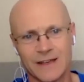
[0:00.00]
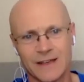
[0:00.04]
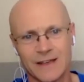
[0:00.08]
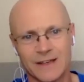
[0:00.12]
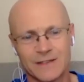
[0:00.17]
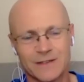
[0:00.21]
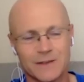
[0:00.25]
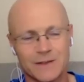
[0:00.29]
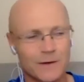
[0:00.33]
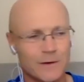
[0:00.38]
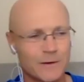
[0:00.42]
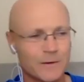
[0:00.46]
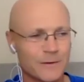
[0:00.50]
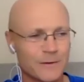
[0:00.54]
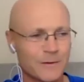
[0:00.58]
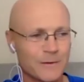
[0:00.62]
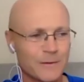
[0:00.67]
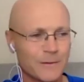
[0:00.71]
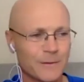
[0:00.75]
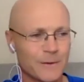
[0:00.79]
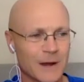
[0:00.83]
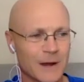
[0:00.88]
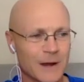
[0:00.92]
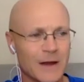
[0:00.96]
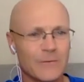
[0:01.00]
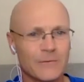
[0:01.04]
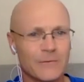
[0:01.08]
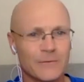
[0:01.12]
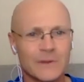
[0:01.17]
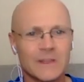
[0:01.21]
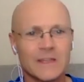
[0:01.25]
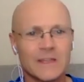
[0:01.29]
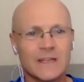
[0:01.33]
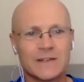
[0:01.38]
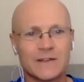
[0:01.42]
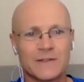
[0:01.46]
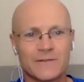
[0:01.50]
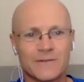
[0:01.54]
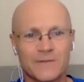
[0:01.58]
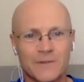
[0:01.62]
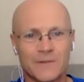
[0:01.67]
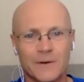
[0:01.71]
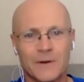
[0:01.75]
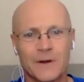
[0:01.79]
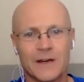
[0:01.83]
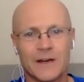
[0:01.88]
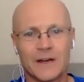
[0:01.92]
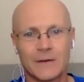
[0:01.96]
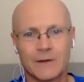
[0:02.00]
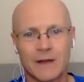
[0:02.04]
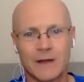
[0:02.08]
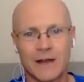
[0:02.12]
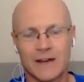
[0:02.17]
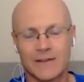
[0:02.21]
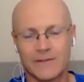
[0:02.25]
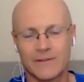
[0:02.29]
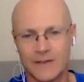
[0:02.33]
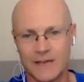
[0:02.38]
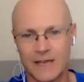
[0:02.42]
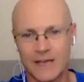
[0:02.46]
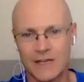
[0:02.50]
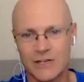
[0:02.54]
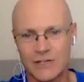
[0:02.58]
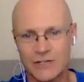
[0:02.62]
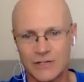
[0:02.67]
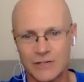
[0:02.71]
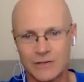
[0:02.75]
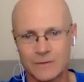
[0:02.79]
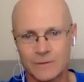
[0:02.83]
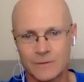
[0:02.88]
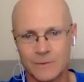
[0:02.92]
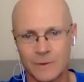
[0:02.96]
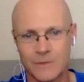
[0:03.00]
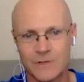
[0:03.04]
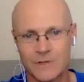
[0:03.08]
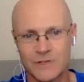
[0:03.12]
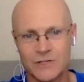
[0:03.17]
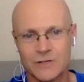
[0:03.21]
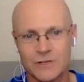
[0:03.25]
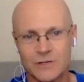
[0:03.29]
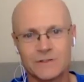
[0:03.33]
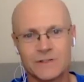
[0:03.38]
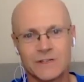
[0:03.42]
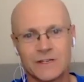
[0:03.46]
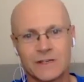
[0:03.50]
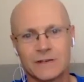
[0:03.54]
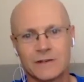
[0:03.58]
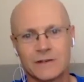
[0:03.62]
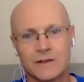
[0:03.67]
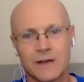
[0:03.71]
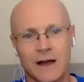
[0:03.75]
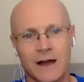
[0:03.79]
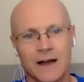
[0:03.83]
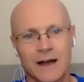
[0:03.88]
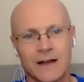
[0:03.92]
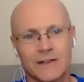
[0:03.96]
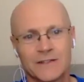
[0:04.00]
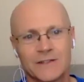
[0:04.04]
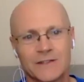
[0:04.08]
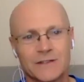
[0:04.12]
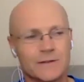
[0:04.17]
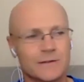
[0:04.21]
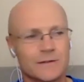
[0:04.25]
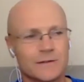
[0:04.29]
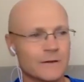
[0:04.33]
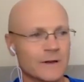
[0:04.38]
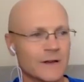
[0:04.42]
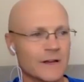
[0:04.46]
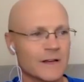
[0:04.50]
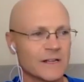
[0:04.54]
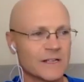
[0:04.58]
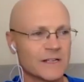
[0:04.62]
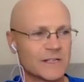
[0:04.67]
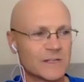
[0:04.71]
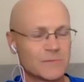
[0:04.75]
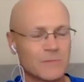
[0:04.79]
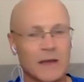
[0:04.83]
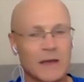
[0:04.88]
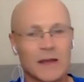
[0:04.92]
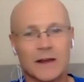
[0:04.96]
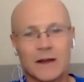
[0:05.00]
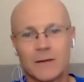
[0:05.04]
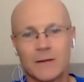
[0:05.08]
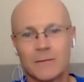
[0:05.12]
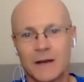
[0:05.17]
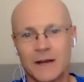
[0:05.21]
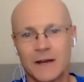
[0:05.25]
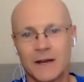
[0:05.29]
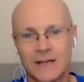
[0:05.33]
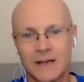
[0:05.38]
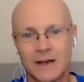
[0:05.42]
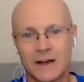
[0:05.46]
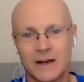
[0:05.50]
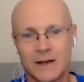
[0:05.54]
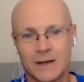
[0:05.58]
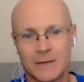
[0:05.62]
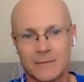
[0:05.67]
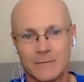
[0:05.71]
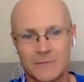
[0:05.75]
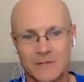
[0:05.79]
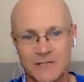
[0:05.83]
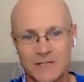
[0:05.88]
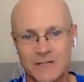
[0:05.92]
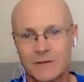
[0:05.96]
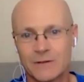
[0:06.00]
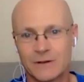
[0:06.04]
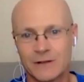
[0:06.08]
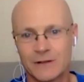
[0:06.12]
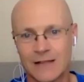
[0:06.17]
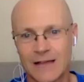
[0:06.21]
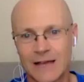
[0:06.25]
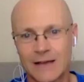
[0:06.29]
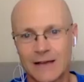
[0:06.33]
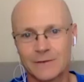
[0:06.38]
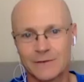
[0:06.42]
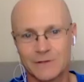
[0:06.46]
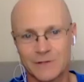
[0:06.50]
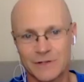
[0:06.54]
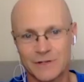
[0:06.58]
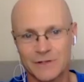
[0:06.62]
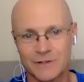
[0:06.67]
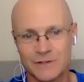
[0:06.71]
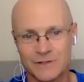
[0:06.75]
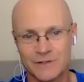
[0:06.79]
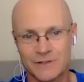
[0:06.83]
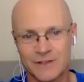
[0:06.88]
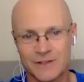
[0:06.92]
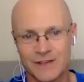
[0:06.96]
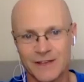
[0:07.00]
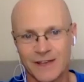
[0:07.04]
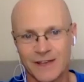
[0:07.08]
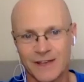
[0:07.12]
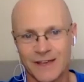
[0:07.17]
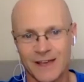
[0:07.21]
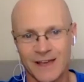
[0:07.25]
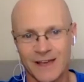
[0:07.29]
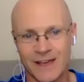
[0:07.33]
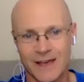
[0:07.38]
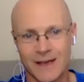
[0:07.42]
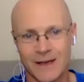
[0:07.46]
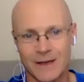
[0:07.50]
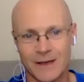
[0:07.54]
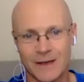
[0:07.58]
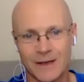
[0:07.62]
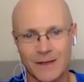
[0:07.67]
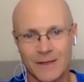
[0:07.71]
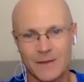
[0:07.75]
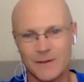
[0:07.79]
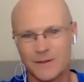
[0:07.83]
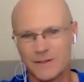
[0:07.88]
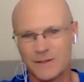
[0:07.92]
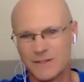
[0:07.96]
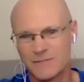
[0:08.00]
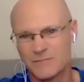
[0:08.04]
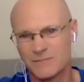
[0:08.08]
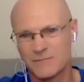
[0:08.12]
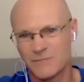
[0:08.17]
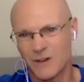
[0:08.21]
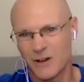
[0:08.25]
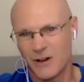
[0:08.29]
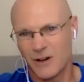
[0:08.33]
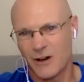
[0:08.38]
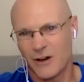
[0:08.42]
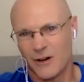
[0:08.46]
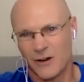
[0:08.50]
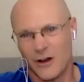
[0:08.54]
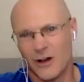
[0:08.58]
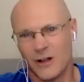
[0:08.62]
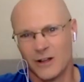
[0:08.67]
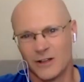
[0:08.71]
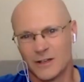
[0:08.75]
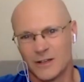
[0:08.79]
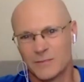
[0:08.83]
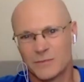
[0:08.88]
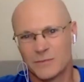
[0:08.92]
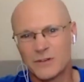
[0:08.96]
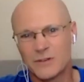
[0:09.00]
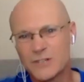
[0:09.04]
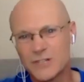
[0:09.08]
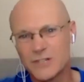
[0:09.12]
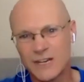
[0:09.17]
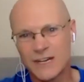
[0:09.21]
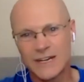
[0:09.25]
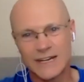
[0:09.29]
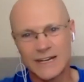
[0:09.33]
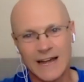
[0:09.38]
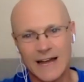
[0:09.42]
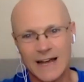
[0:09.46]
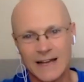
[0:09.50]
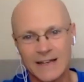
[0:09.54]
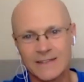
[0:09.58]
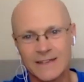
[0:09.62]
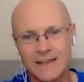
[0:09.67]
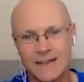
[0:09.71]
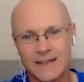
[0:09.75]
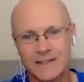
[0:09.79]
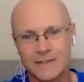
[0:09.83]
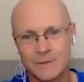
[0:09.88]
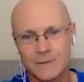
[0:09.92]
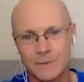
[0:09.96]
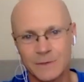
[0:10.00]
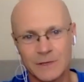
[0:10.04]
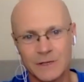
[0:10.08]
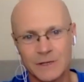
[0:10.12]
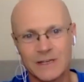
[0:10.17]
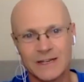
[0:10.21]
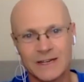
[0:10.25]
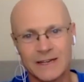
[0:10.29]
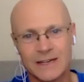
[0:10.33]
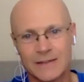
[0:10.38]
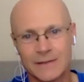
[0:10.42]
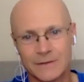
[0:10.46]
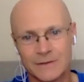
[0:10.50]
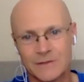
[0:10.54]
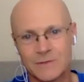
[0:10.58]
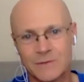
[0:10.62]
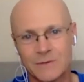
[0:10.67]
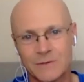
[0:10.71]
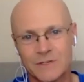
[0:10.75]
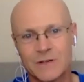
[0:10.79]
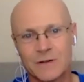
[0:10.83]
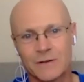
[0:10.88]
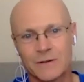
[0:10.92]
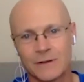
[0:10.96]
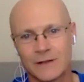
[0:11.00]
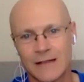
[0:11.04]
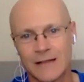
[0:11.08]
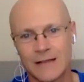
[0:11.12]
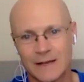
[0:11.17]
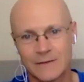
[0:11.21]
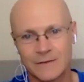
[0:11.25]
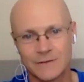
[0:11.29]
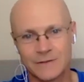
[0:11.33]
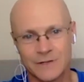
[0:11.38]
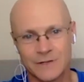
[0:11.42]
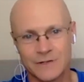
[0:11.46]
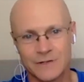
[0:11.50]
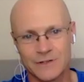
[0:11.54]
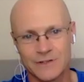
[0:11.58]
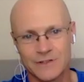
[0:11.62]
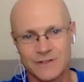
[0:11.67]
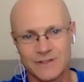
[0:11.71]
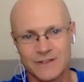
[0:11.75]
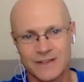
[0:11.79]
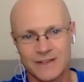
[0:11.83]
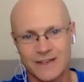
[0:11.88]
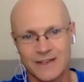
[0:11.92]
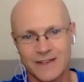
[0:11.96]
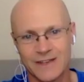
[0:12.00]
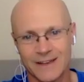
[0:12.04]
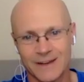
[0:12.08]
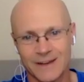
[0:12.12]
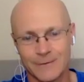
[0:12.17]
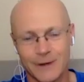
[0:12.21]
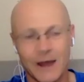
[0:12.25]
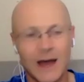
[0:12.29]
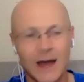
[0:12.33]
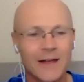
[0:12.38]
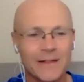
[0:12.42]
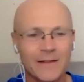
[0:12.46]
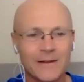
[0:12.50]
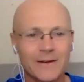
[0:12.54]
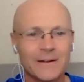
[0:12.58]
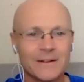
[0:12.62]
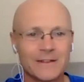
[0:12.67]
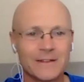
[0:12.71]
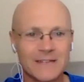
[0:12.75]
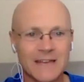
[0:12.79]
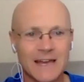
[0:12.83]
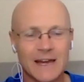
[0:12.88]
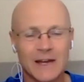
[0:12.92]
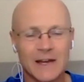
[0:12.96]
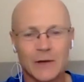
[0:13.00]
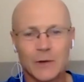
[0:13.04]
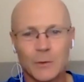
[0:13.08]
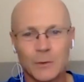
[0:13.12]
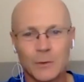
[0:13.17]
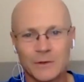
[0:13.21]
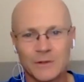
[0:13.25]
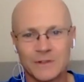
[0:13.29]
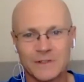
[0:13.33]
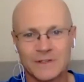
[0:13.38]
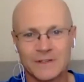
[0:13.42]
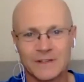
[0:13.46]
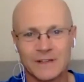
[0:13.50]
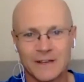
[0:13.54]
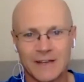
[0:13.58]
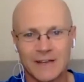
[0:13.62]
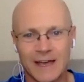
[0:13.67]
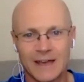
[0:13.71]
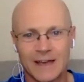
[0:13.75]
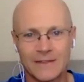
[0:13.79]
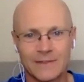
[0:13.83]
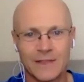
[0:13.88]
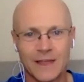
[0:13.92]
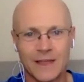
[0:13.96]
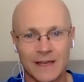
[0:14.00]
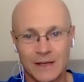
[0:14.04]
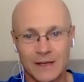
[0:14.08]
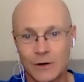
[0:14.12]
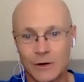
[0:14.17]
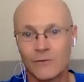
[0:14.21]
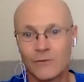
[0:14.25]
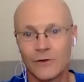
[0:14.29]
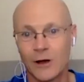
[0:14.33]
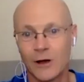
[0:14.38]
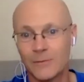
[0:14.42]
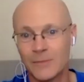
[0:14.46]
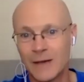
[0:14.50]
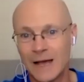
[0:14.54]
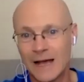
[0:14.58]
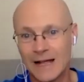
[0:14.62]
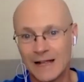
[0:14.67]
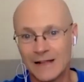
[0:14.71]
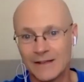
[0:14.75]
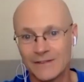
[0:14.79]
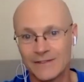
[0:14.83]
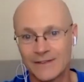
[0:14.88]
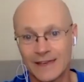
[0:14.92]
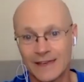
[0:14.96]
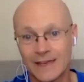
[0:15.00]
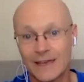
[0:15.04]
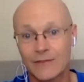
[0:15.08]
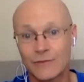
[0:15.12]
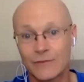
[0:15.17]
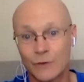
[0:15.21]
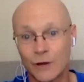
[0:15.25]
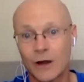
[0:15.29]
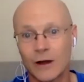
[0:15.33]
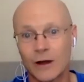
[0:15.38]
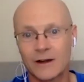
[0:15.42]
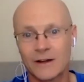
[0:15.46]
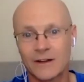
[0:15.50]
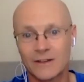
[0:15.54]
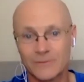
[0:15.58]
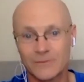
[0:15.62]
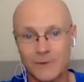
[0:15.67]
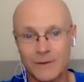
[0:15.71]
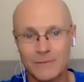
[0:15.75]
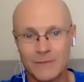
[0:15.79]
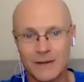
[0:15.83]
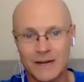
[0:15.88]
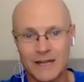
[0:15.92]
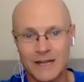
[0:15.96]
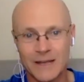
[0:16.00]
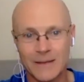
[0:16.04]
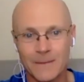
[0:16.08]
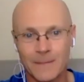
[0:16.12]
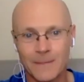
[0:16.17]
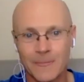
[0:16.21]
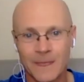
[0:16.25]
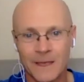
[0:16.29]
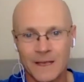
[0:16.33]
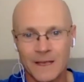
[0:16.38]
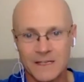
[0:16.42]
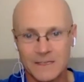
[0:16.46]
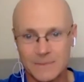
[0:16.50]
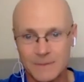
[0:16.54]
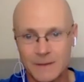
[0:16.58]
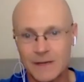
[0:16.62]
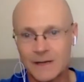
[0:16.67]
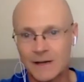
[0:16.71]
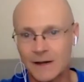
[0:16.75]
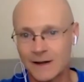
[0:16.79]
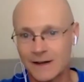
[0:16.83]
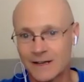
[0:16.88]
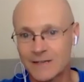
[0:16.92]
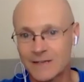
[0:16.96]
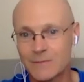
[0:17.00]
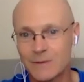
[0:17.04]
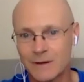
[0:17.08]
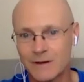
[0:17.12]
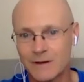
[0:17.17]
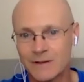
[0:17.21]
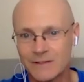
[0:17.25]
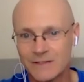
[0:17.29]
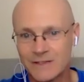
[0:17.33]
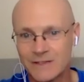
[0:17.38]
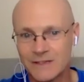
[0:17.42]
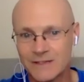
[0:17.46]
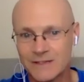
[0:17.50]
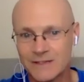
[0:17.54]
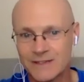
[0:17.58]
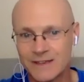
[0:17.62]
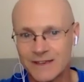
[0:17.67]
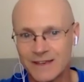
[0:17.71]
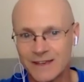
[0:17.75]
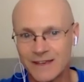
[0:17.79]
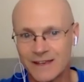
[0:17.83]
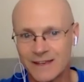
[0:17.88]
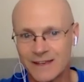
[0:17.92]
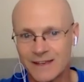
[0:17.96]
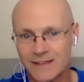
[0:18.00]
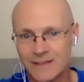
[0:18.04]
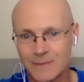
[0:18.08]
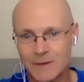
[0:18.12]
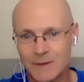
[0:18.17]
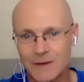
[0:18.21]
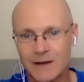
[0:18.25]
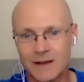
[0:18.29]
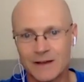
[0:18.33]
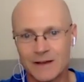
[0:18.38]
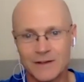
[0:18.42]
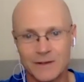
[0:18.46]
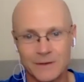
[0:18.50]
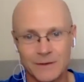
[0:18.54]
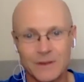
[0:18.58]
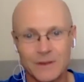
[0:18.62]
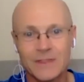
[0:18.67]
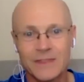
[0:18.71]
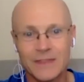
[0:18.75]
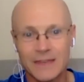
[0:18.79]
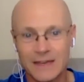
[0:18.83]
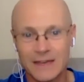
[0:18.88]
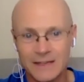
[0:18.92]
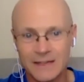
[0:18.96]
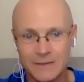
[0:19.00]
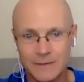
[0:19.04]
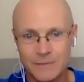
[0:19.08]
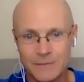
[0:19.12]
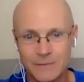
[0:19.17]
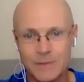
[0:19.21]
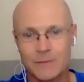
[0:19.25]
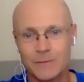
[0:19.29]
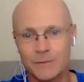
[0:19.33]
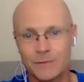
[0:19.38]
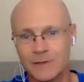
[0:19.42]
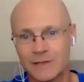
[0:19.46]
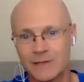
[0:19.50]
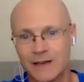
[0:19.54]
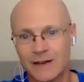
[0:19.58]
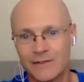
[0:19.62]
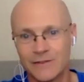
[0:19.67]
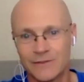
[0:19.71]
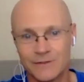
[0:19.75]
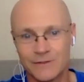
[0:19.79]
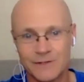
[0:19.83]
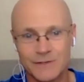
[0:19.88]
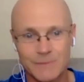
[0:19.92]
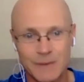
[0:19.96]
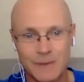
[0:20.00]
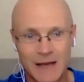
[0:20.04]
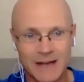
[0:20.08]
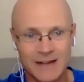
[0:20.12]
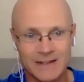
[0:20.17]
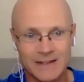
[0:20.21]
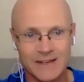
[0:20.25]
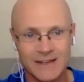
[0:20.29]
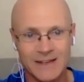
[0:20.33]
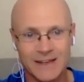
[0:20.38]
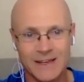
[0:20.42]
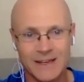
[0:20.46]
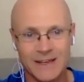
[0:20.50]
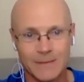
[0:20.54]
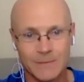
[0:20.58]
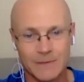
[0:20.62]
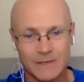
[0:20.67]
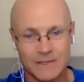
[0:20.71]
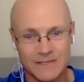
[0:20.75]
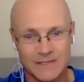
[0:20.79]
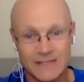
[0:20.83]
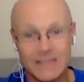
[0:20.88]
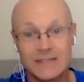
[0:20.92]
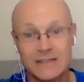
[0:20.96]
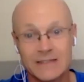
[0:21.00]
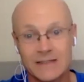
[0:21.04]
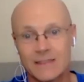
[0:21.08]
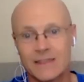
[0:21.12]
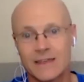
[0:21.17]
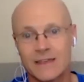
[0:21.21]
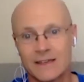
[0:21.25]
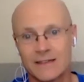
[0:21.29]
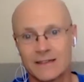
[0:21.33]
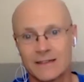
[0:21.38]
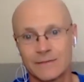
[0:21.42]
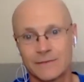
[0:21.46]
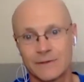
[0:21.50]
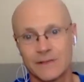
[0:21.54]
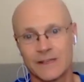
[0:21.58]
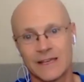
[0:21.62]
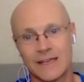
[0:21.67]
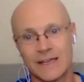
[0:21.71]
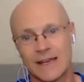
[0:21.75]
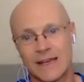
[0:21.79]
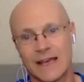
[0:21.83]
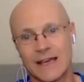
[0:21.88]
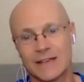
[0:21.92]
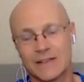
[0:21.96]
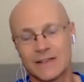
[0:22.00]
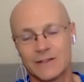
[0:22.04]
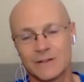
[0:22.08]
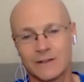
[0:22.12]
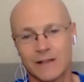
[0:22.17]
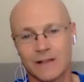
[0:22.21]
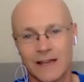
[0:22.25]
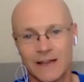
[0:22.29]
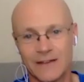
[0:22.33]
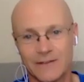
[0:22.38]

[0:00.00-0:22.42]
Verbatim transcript: So we're not really deferring gratification when we're choosing not to spend our money on material acquisitions. Uh, and those are all depreciating assets when we're looking at those material acquisitions. Rather, it's kind of cool to look at like an overall balance. Like if we are going to spend money, spend it on experiences, spend it on doing things with people we love and respect, because these are the things that really enhance your life.